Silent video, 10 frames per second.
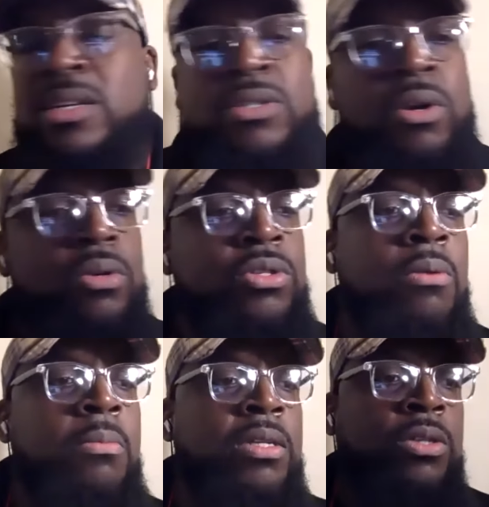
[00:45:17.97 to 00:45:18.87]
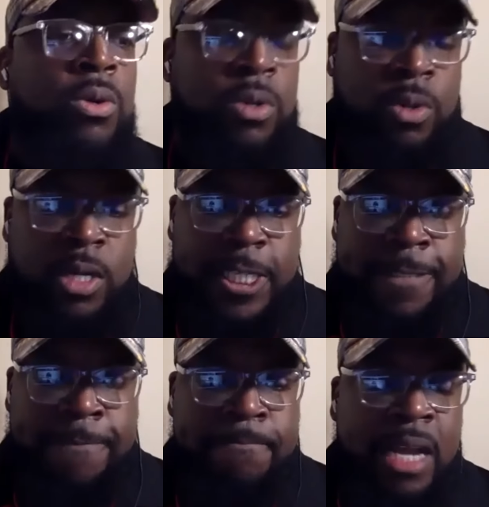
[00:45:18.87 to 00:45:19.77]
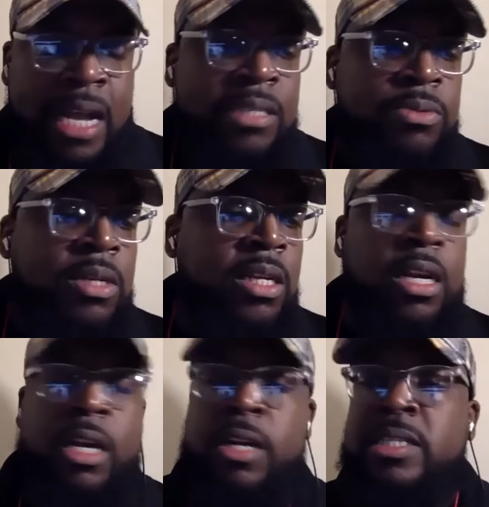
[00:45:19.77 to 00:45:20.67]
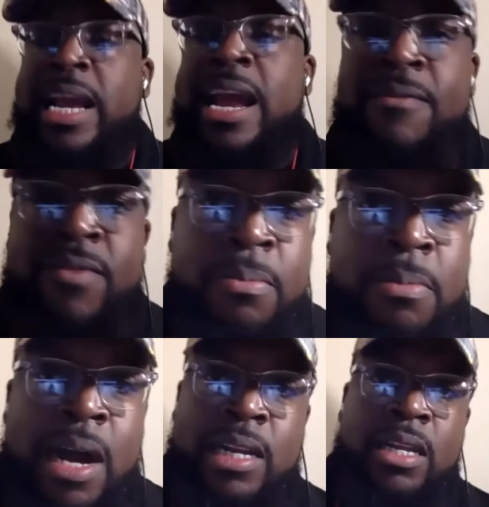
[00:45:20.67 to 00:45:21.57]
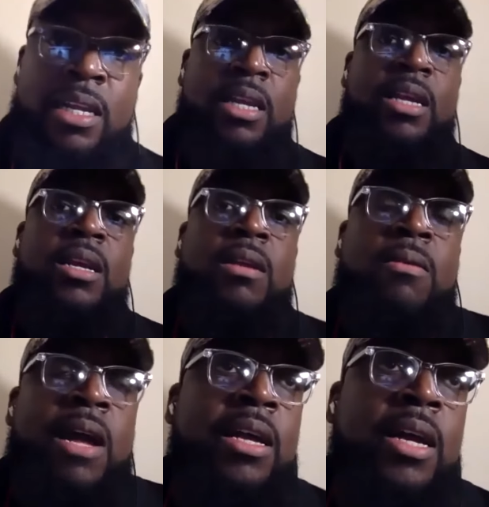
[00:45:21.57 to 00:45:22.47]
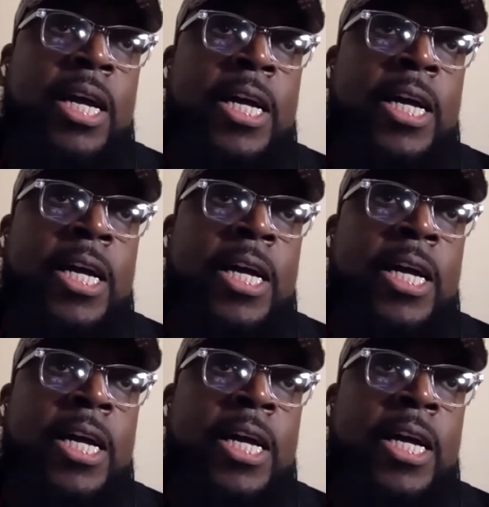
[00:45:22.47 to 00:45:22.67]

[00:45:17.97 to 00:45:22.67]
so so much going on i just want to encourage everybody yeah. right?